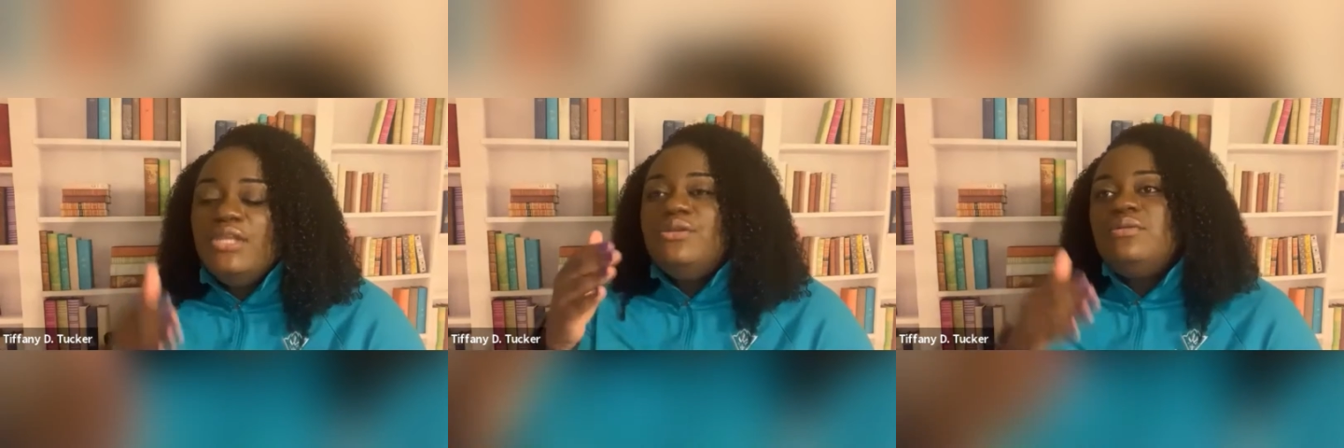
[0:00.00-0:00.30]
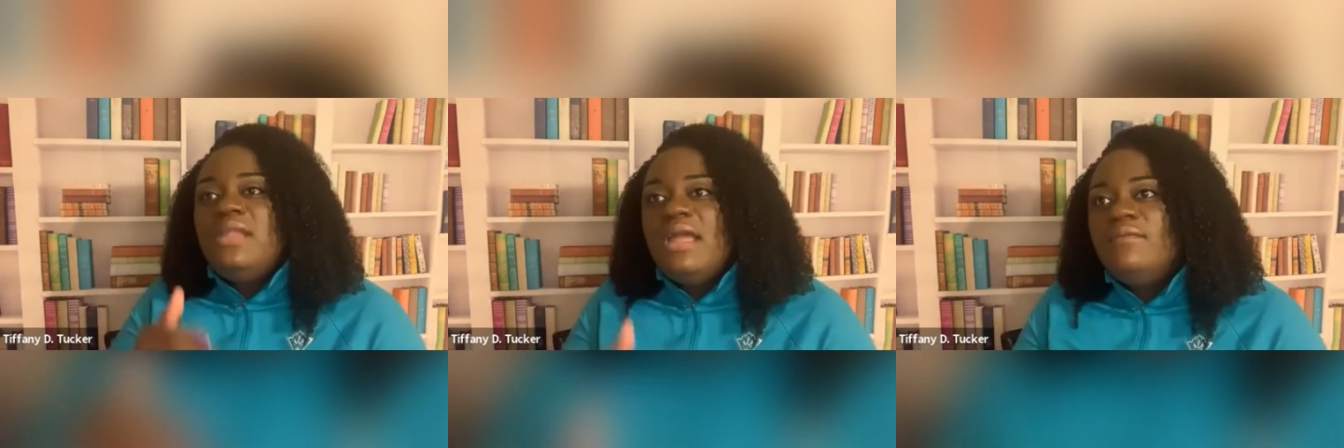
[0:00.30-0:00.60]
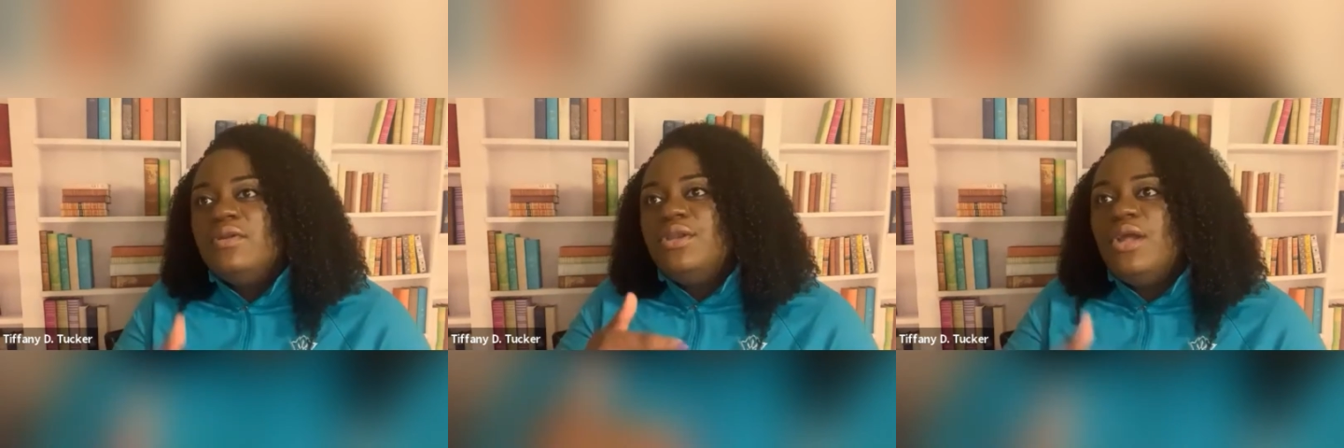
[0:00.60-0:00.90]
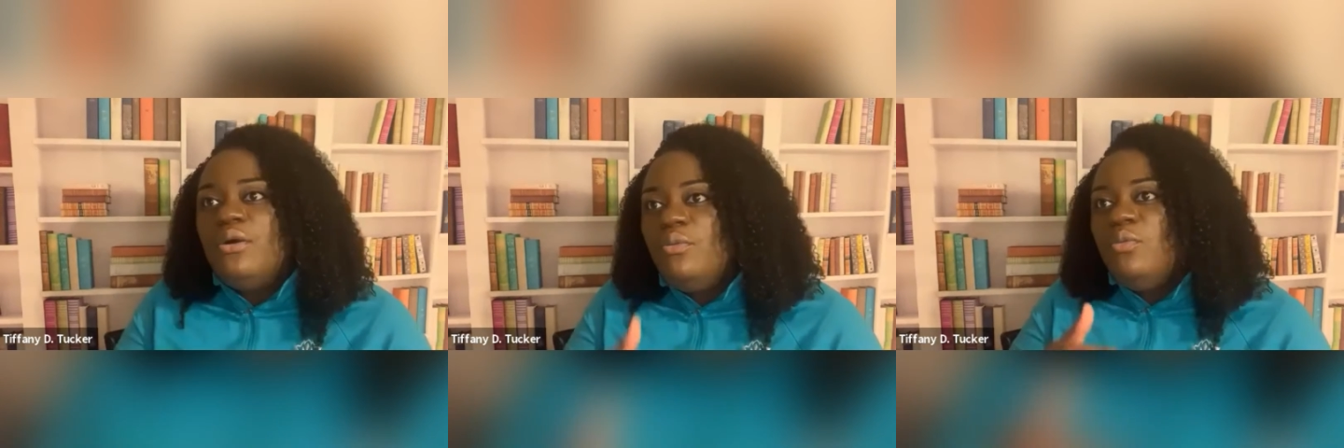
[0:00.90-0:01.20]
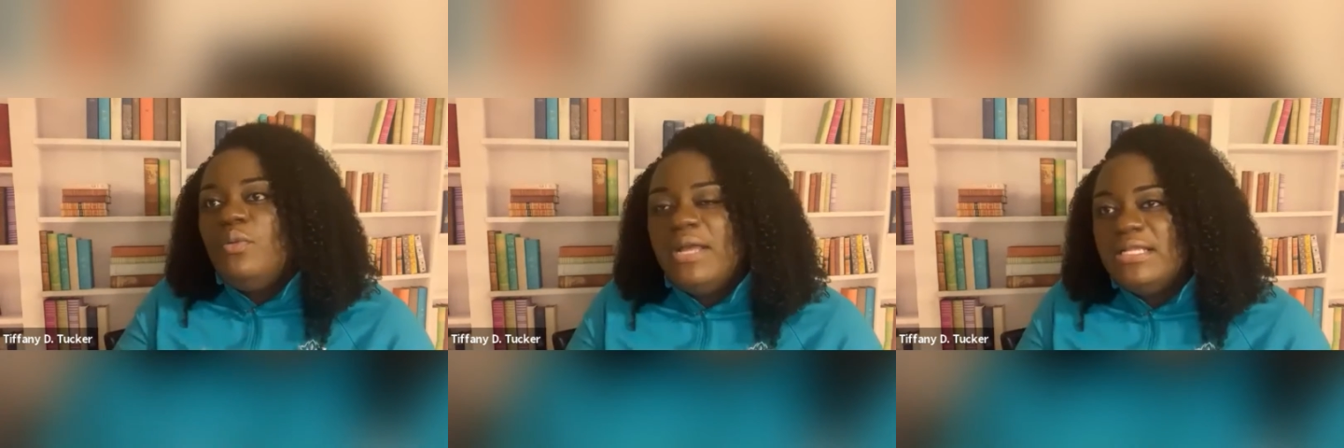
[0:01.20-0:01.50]
You never know
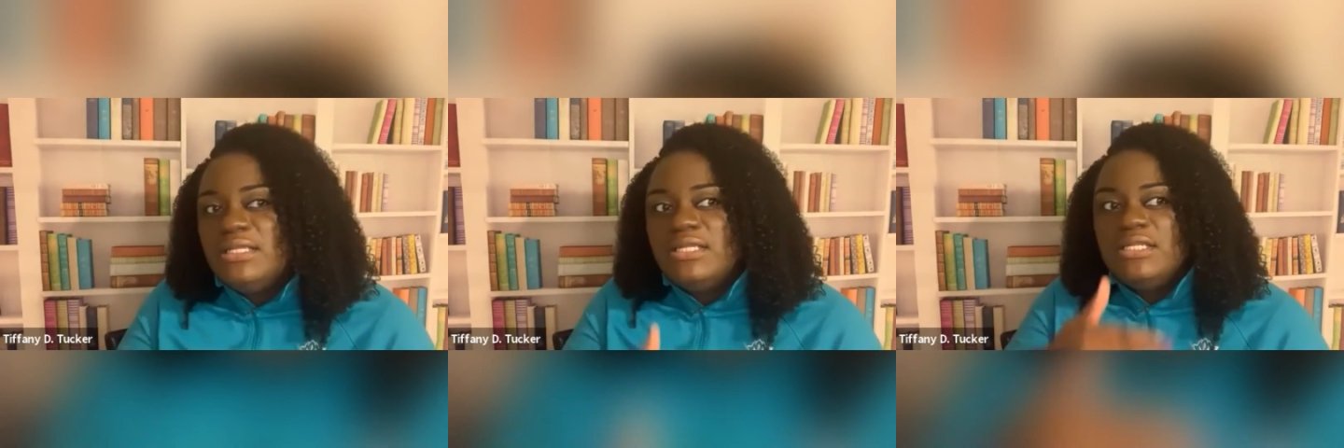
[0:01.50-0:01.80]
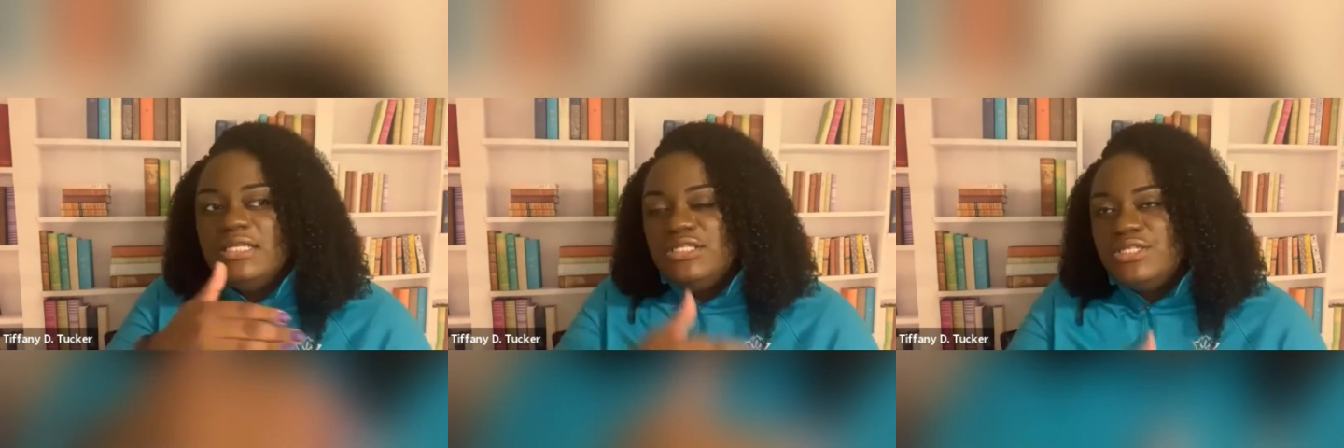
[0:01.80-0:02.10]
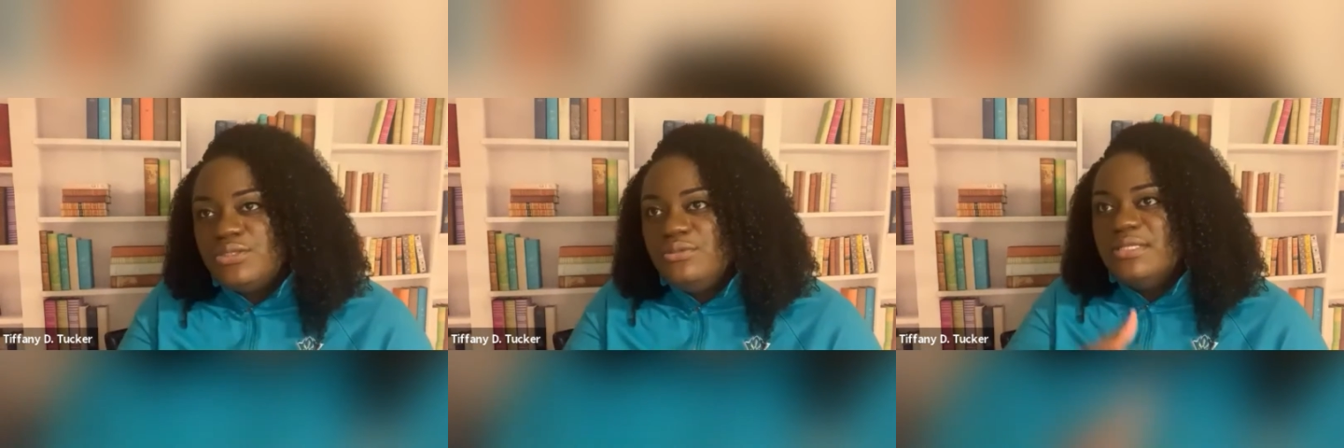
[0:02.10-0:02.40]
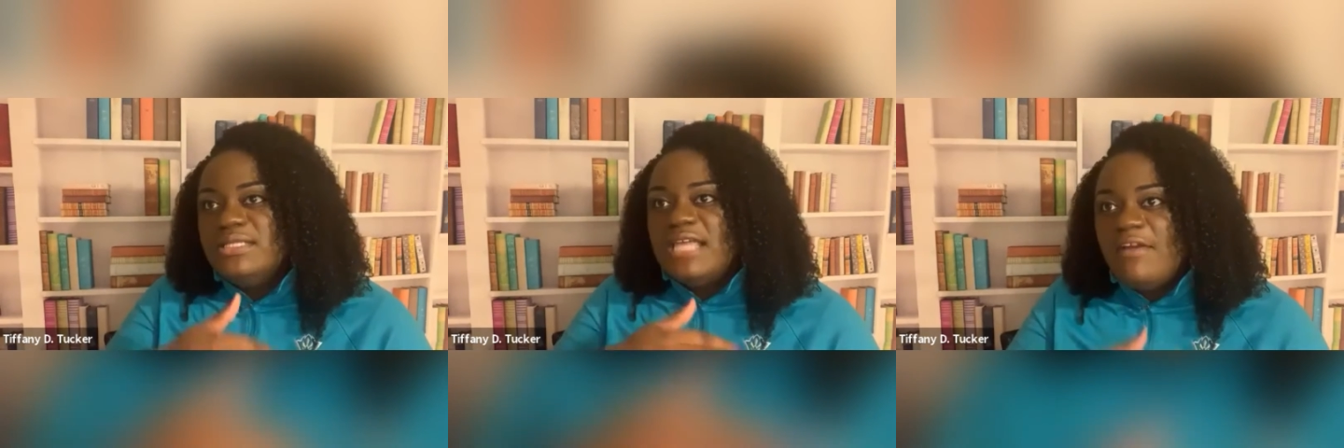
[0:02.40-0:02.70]
what these students